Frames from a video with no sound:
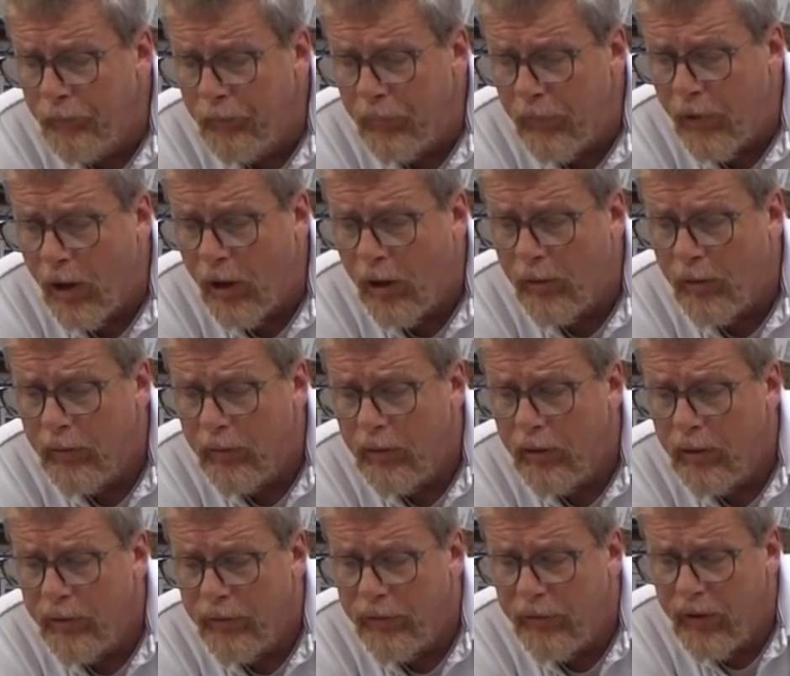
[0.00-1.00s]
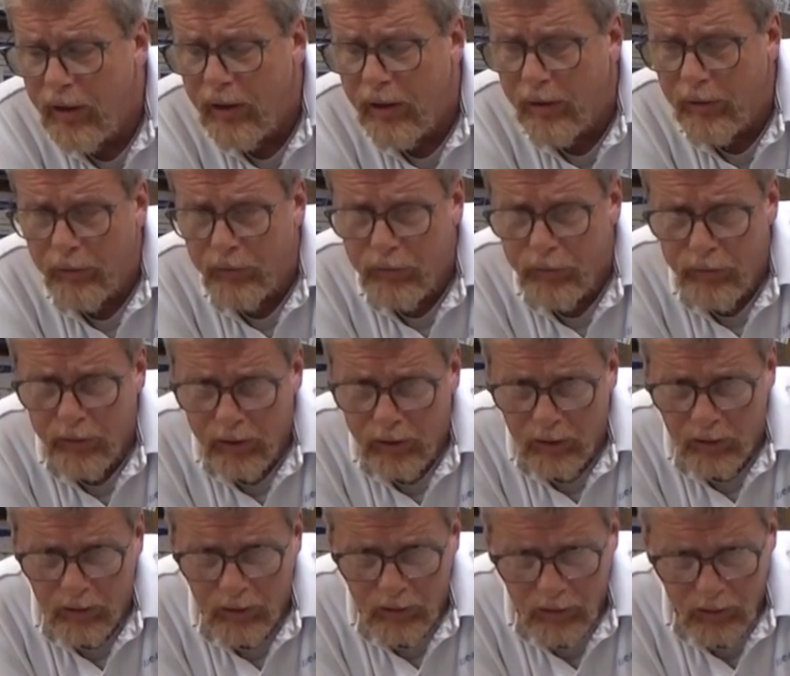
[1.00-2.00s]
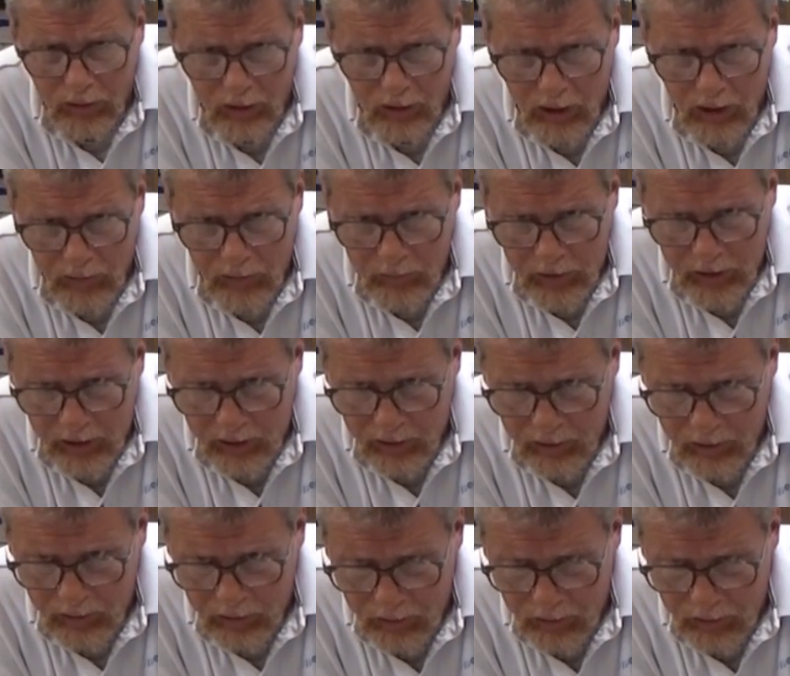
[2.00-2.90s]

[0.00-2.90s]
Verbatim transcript: Now in saying a trigger I mean